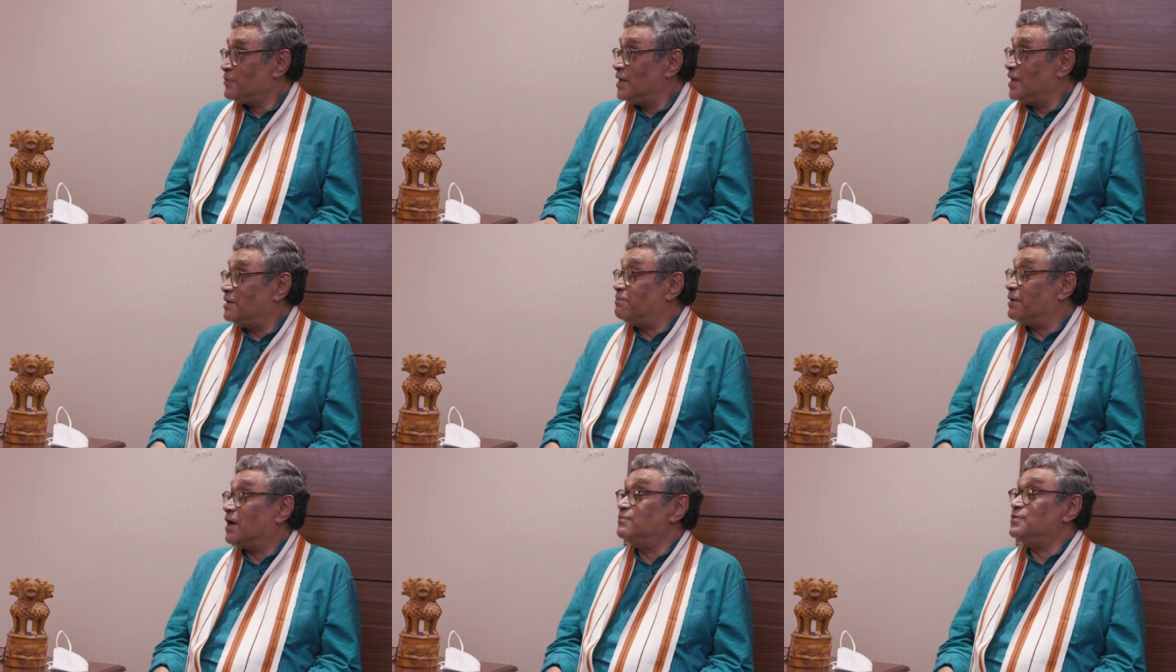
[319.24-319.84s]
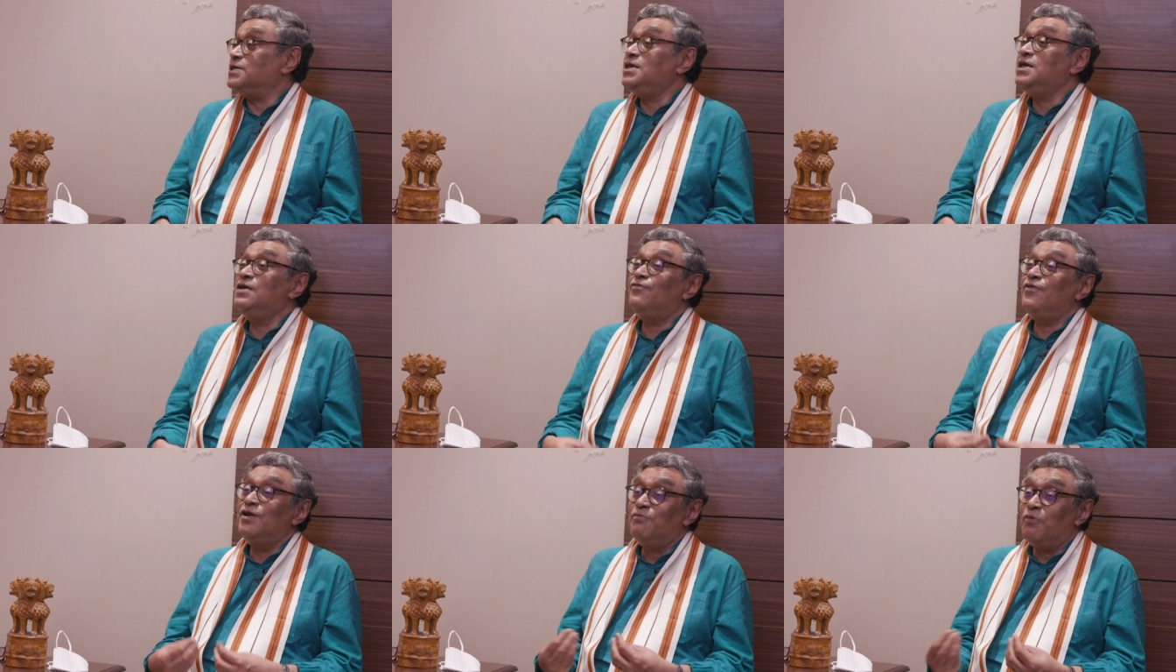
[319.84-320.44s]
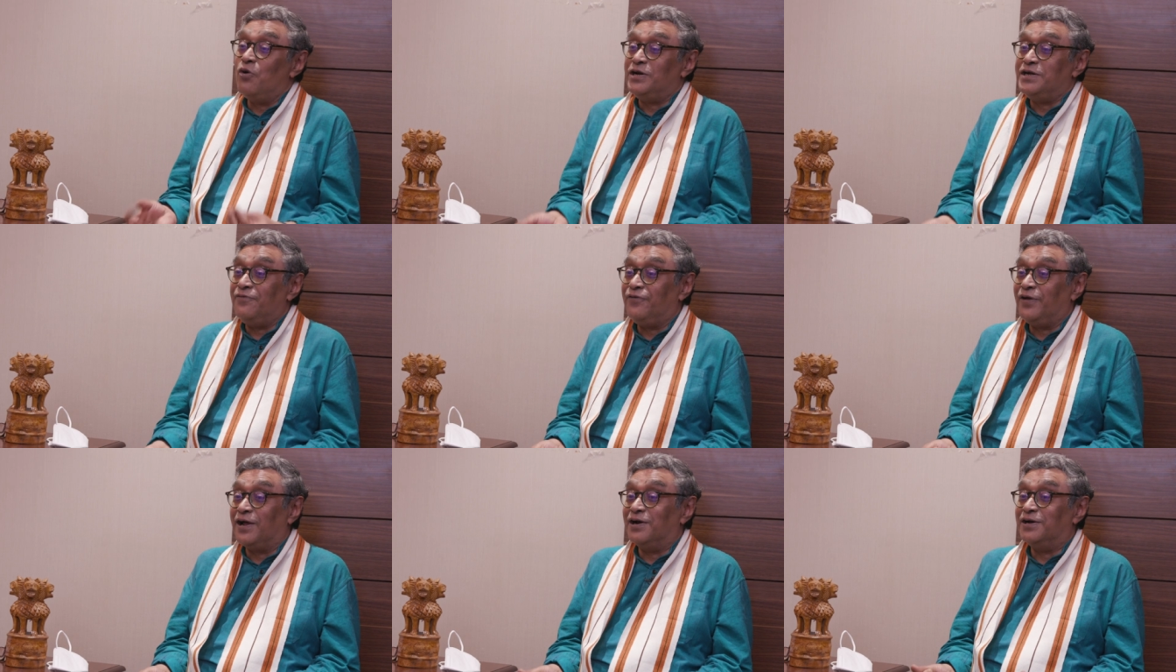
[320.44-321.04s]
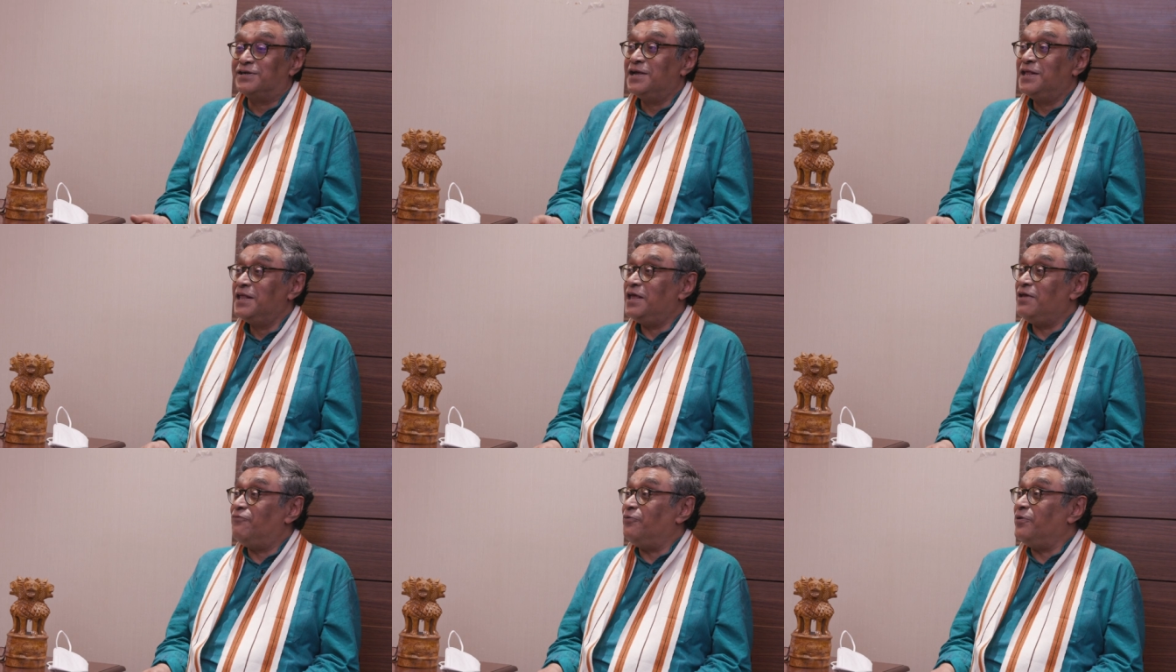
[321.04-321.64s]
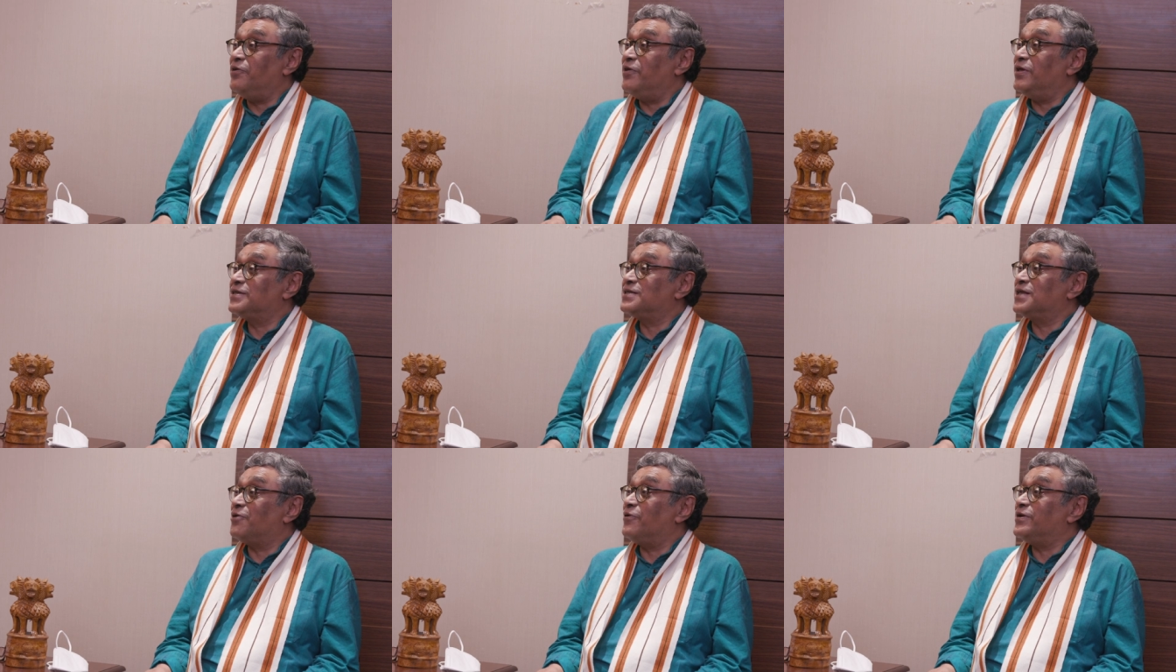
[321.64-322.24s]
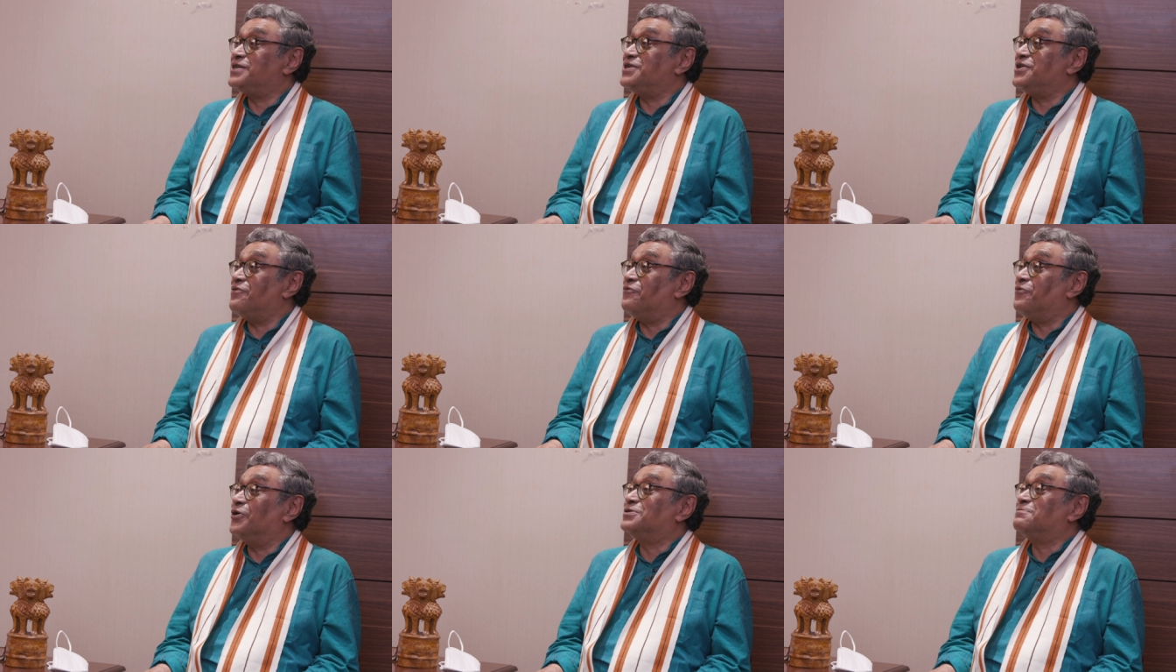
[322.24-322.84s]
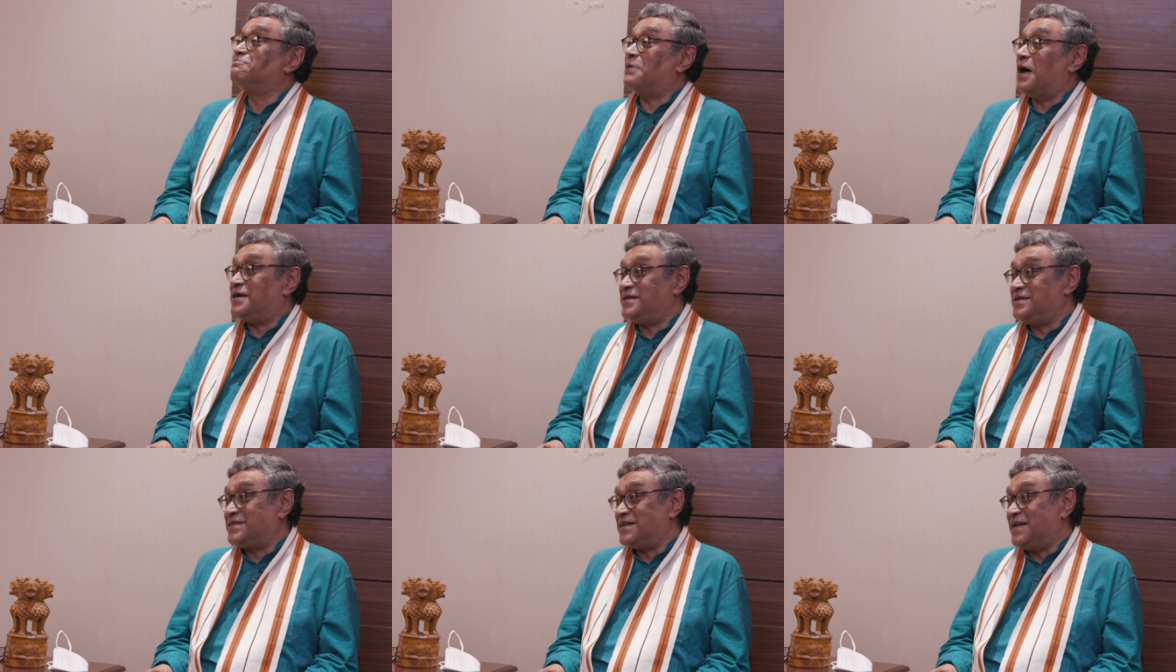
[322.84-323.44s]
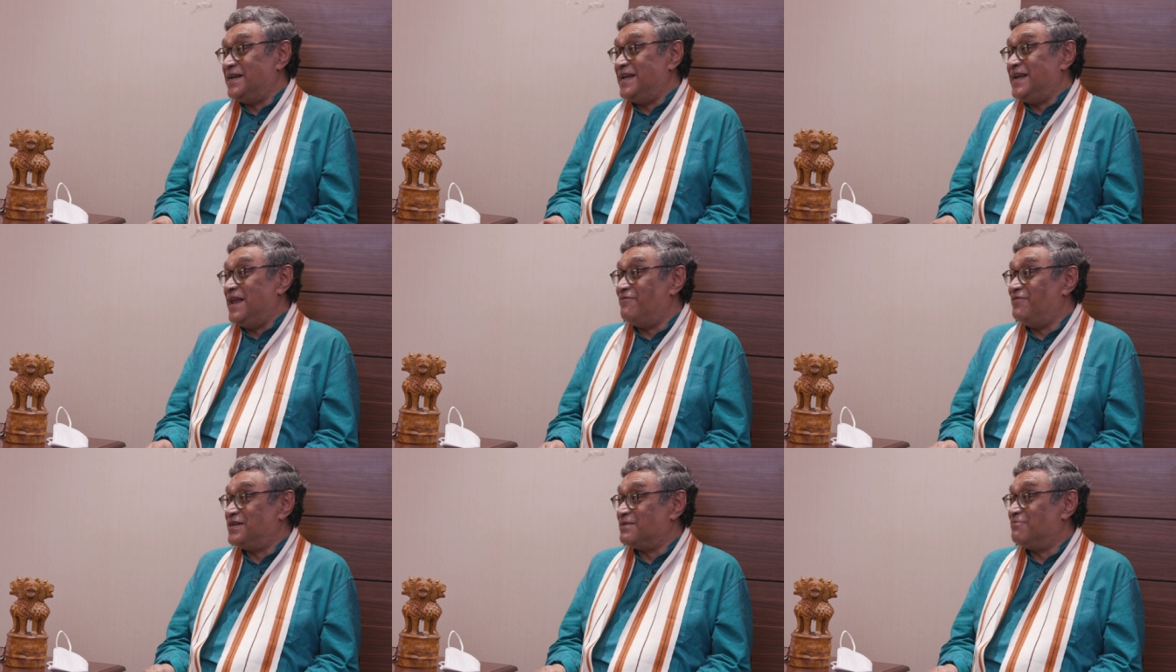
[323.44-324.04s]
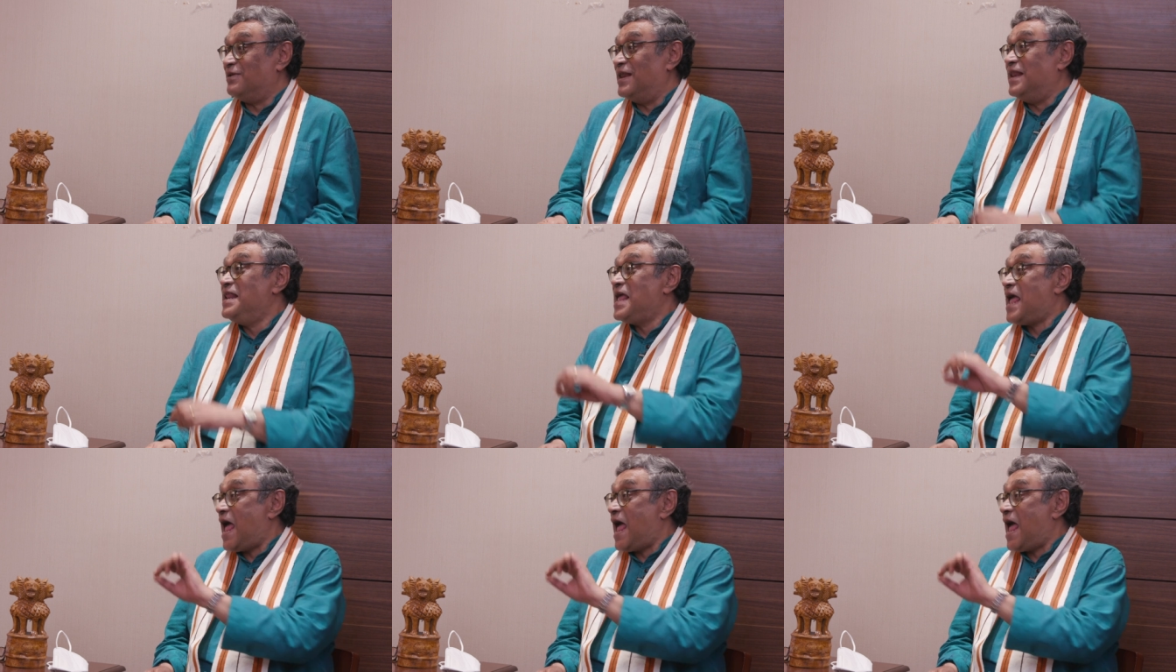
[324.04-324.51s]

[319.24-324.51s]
It becomes even more difficult if we raise the question of was partition inevitable,